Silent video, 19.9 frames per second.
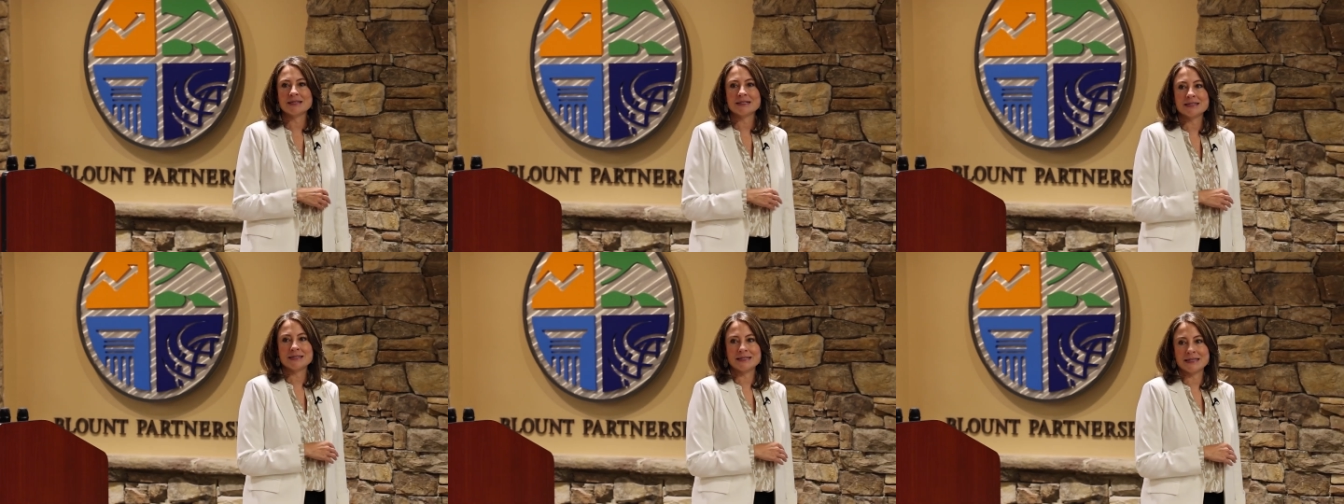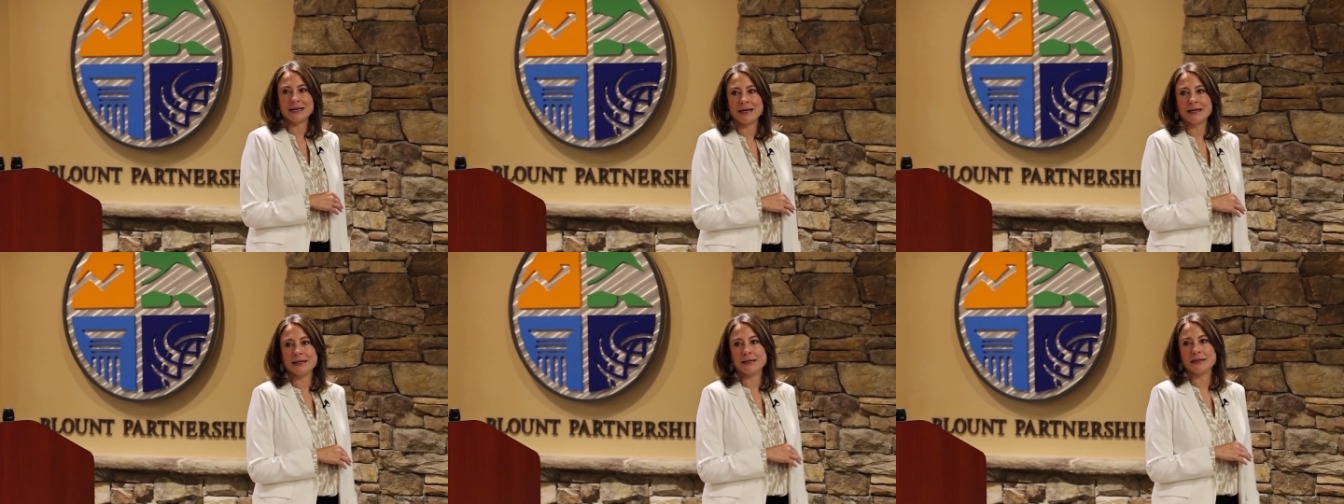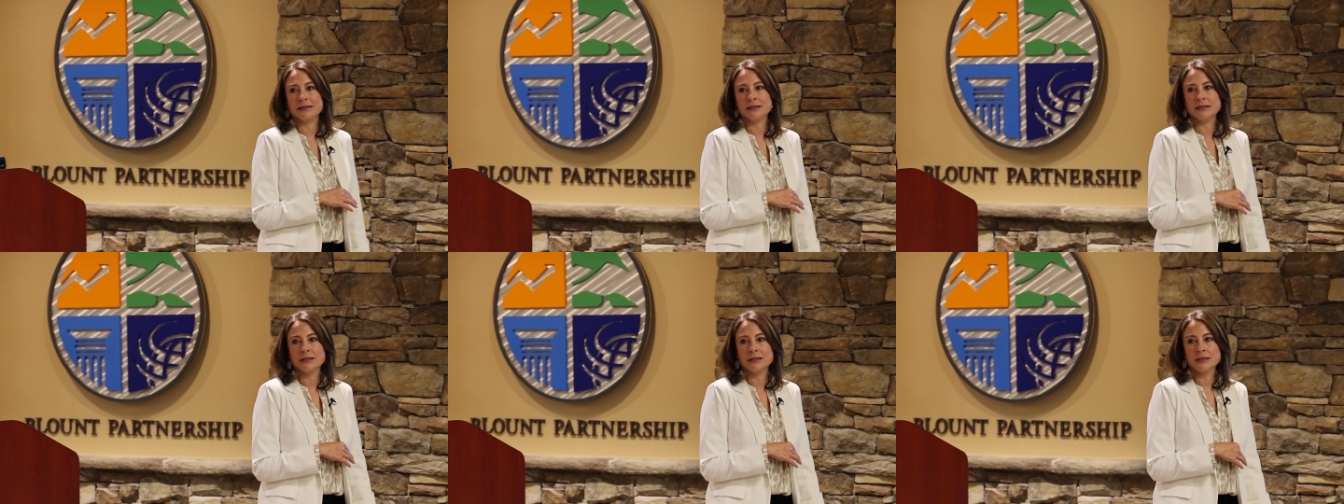today.
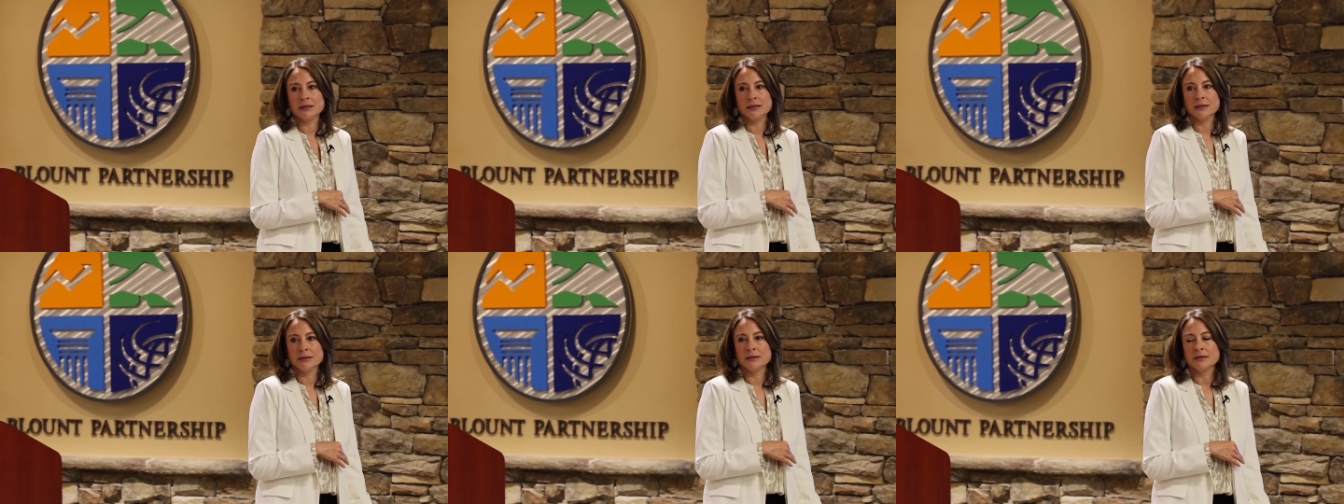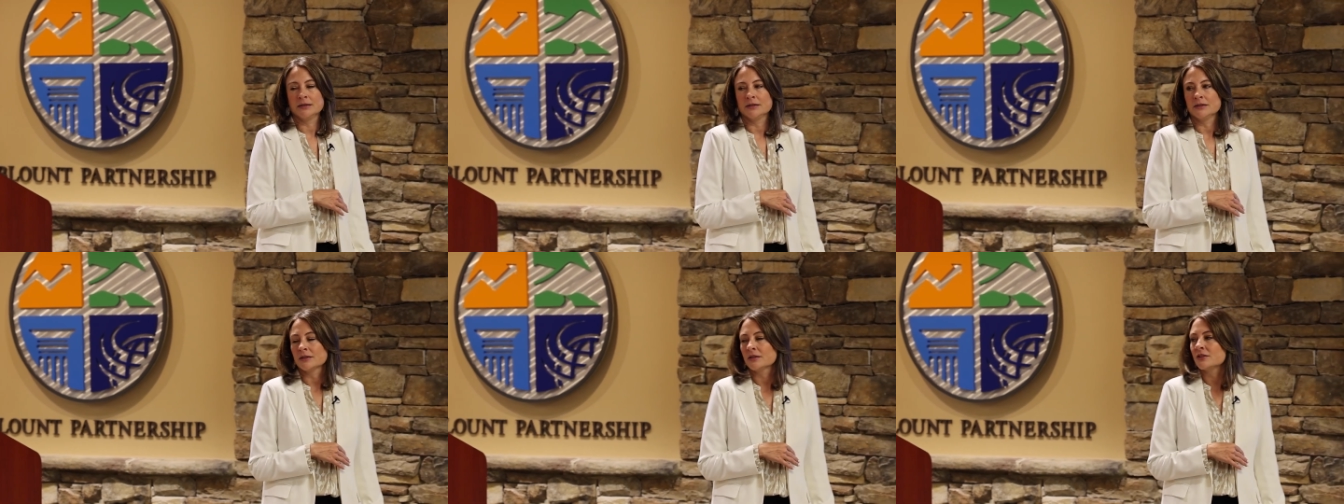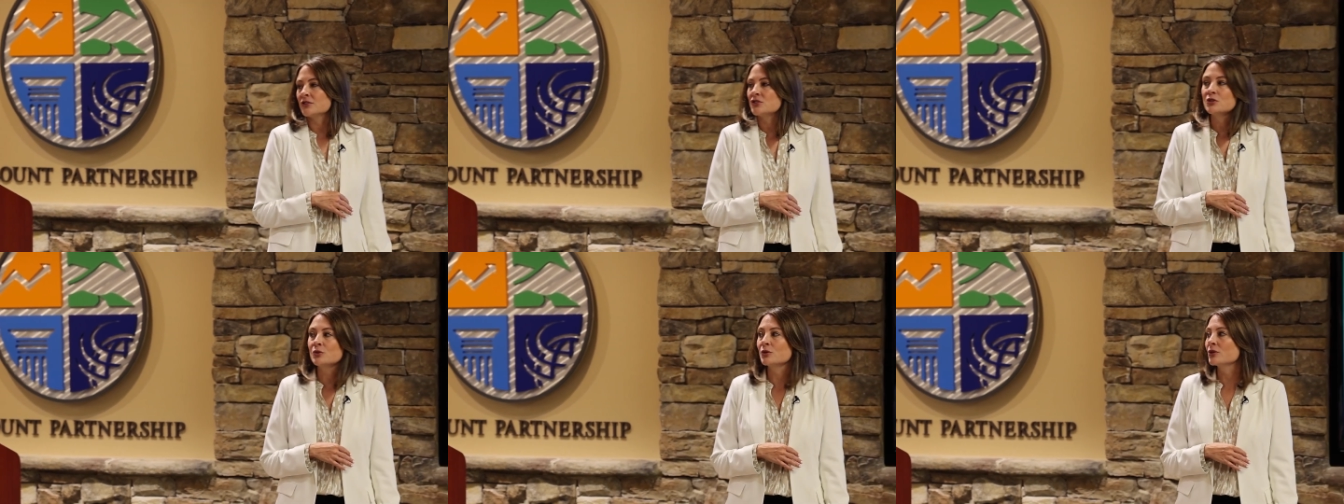
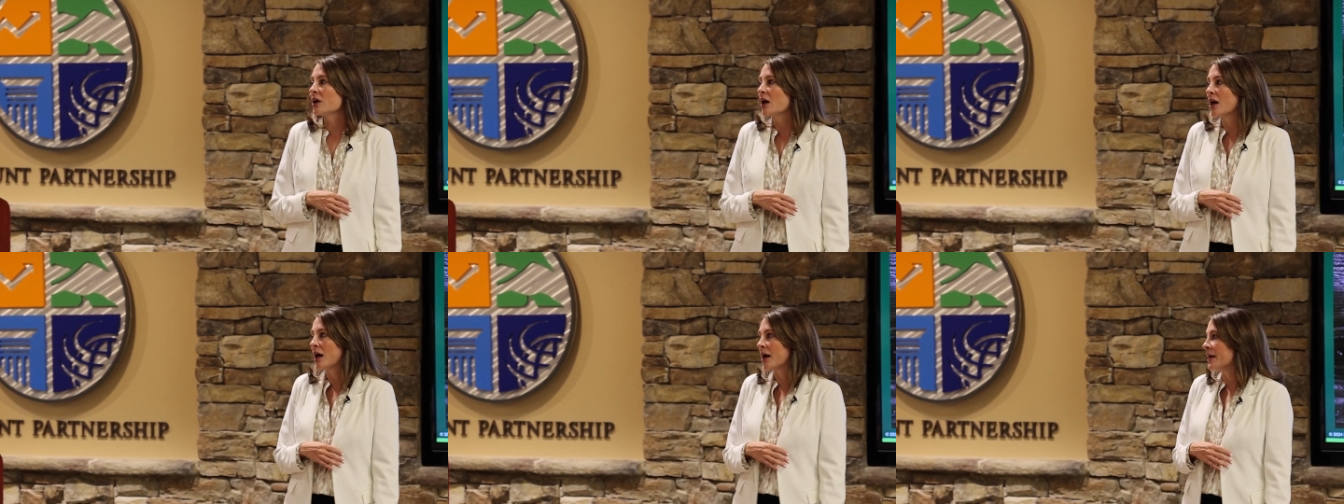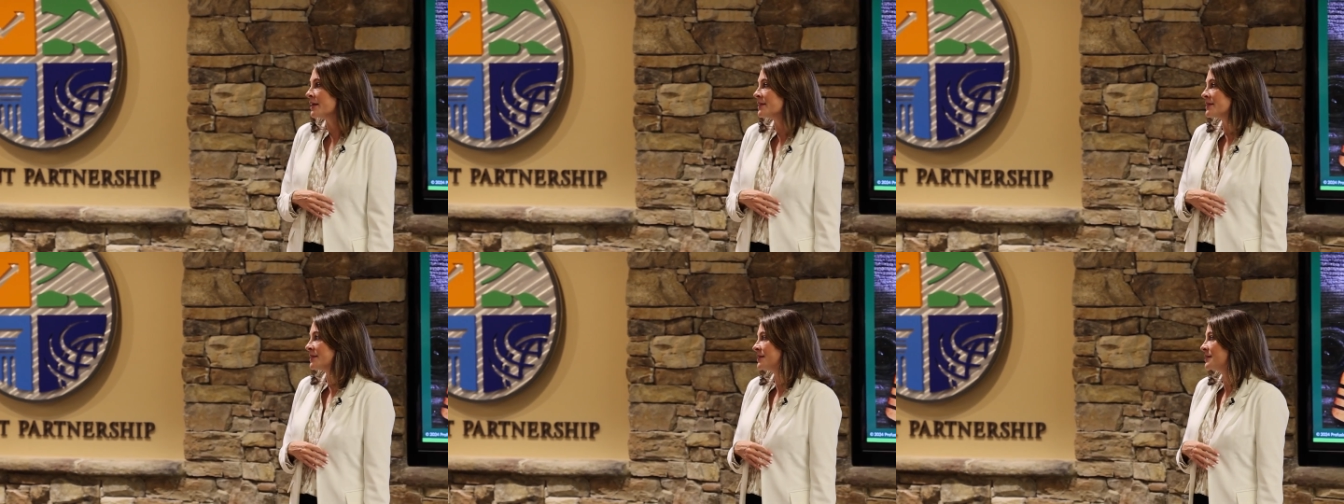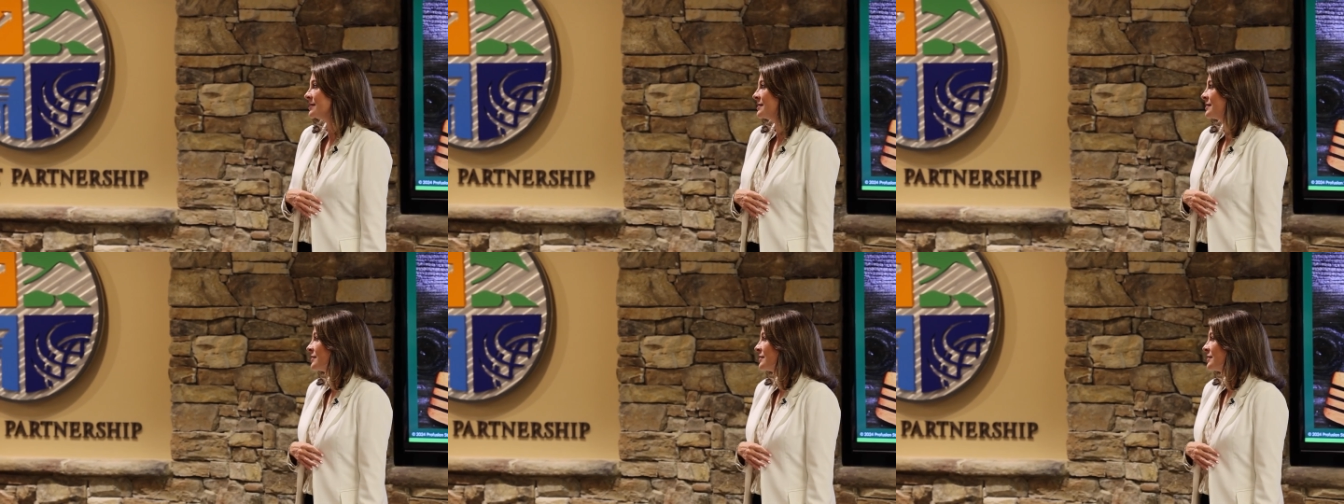Because you're not.